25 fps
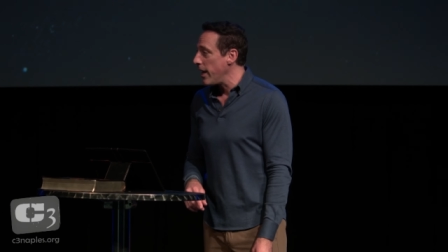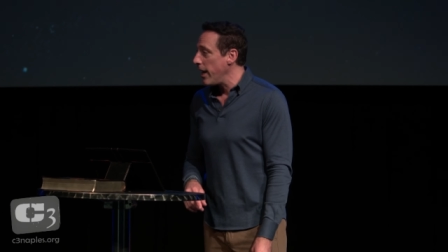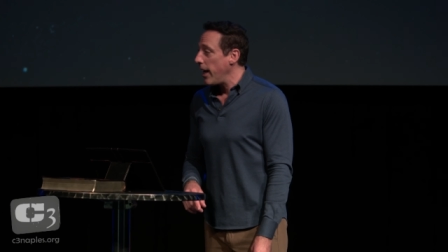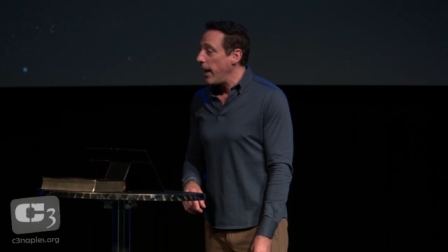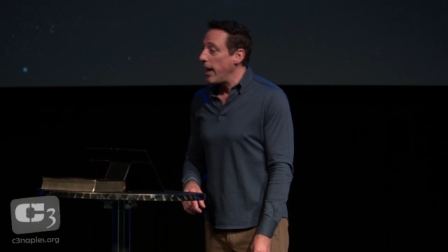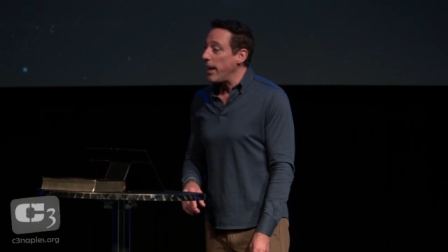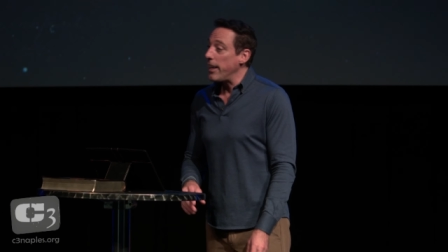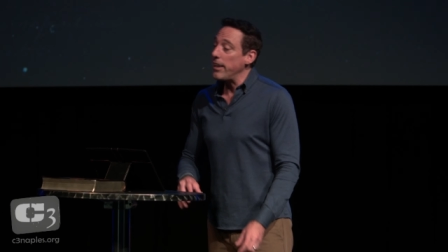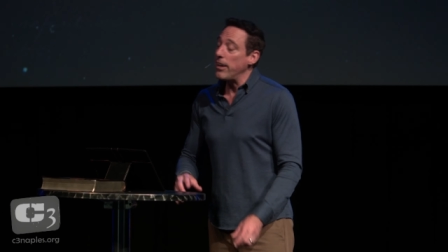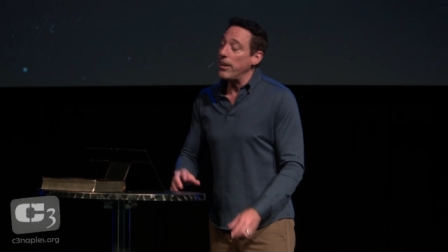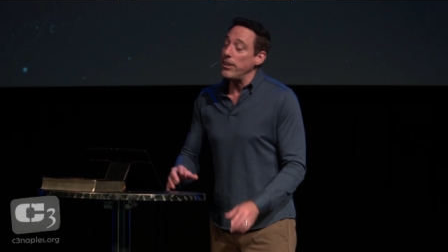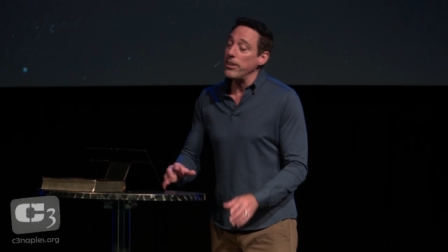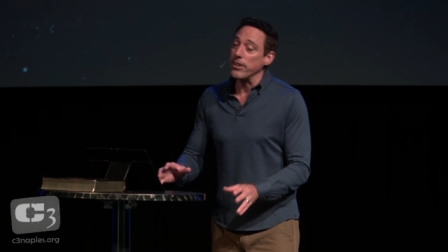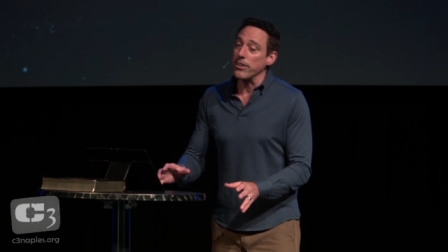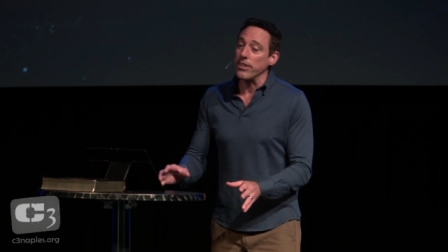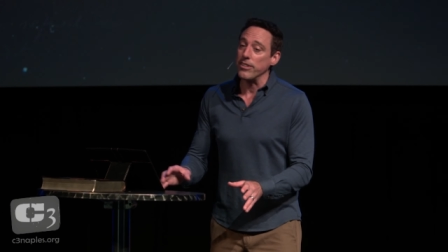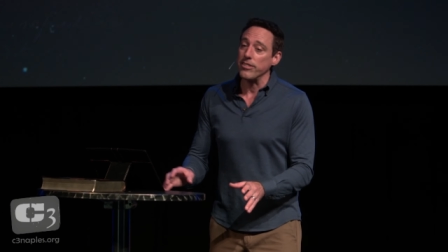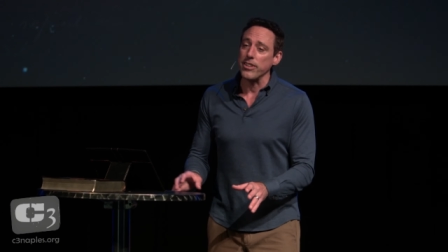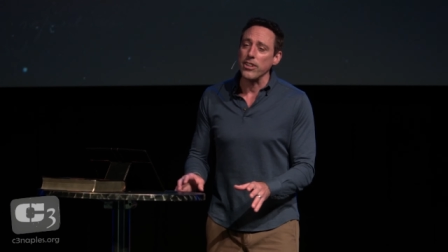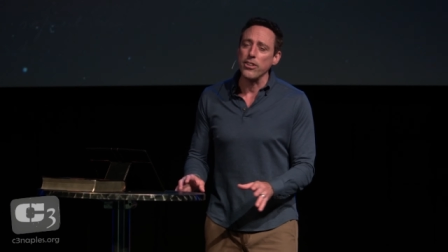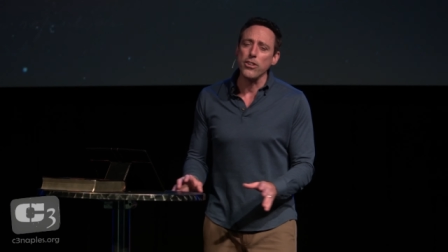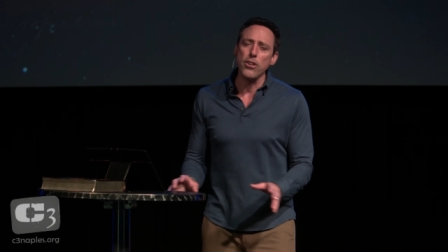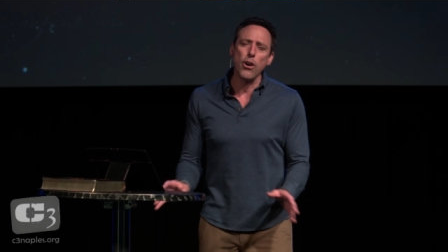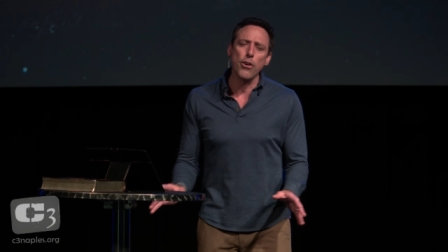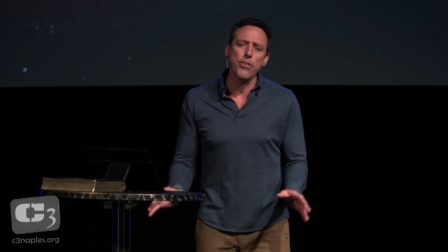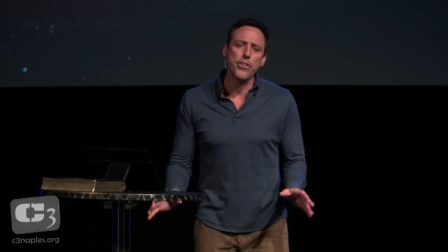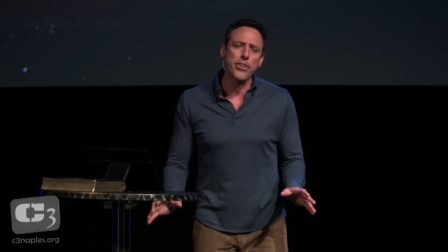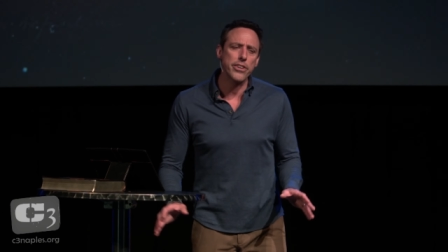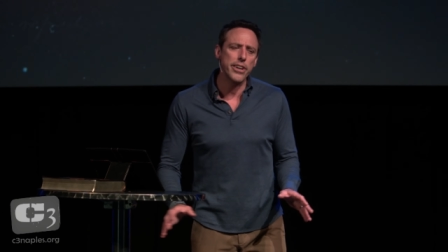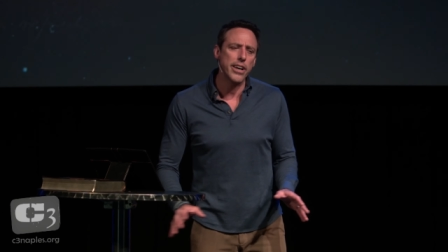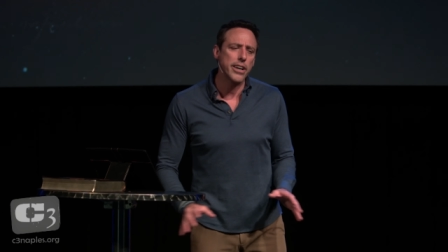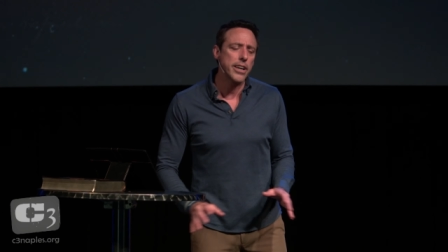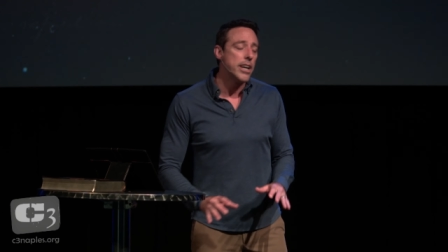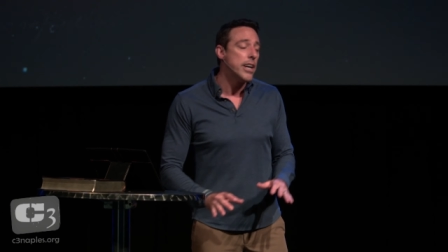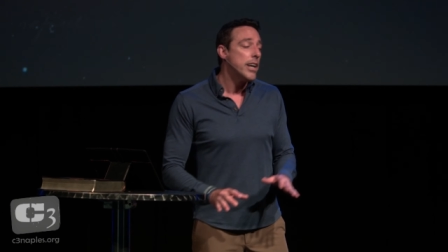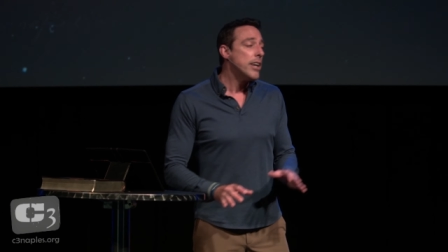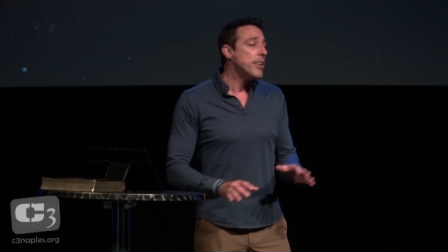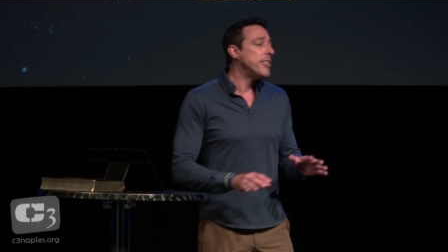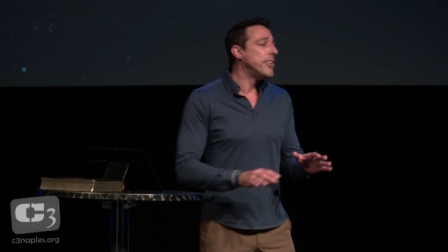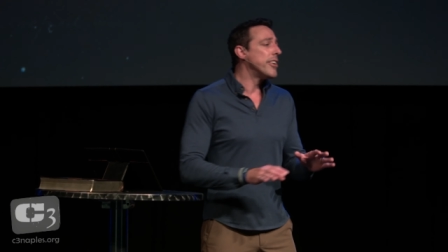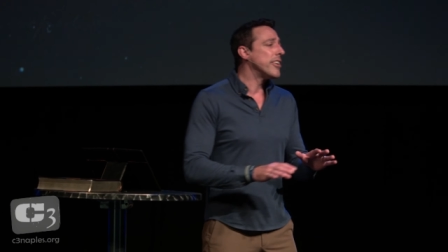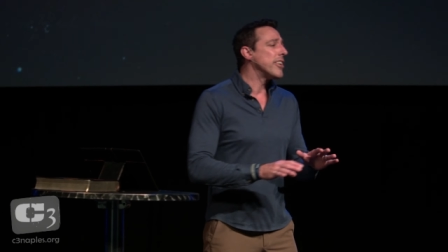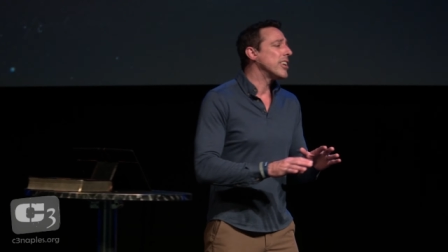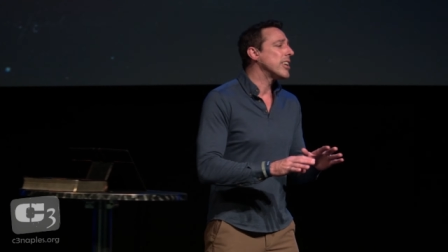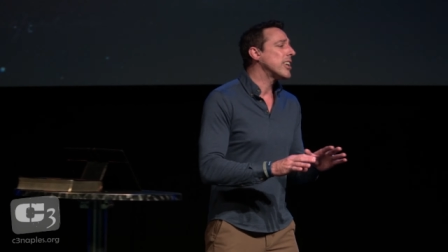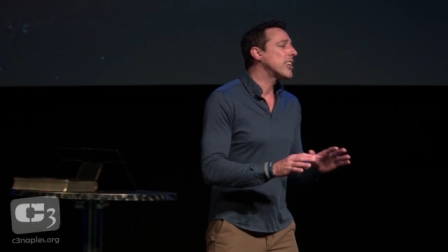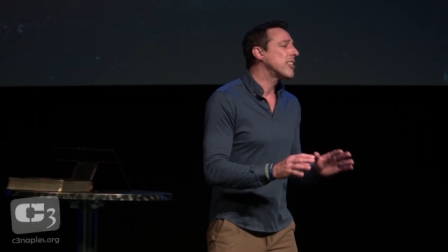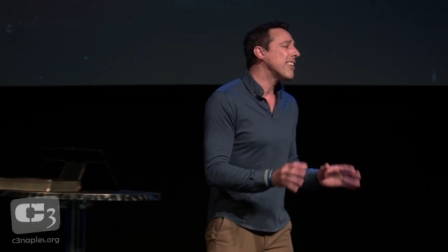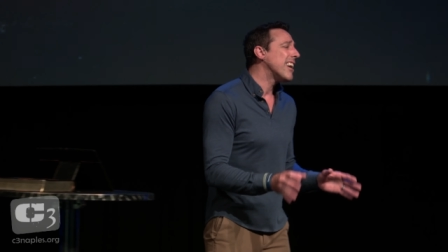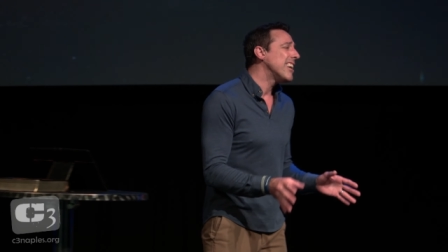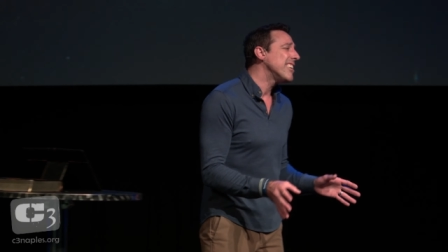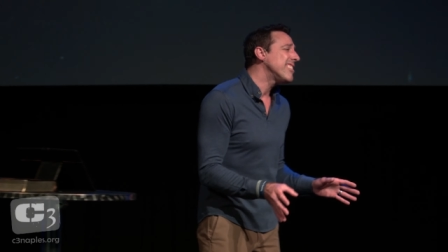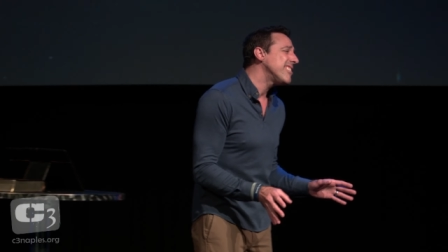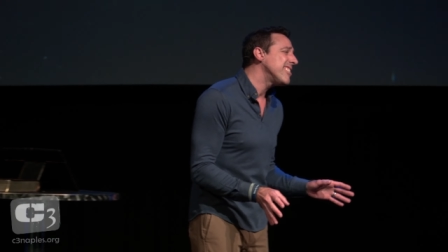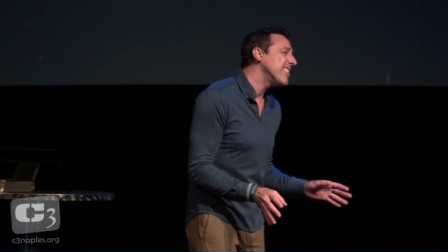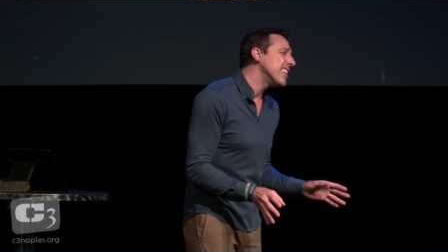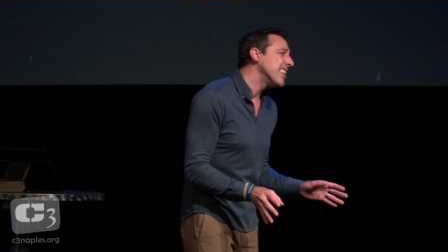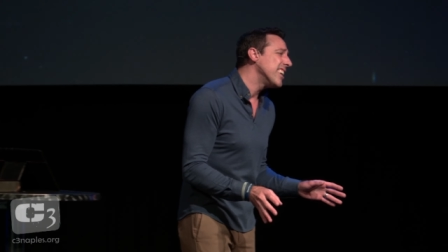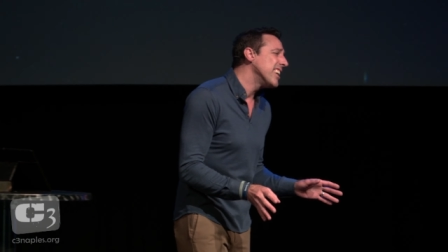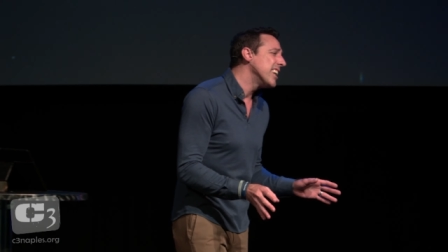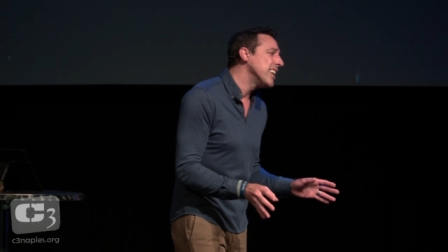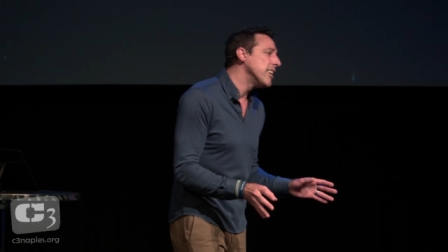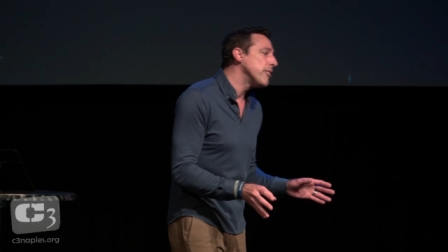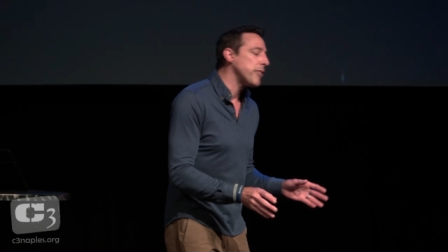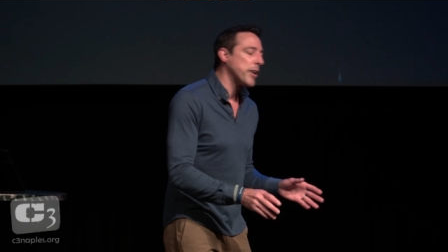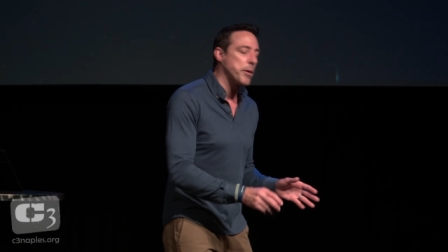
And now you're going to say, no, they're not. They're aggressive.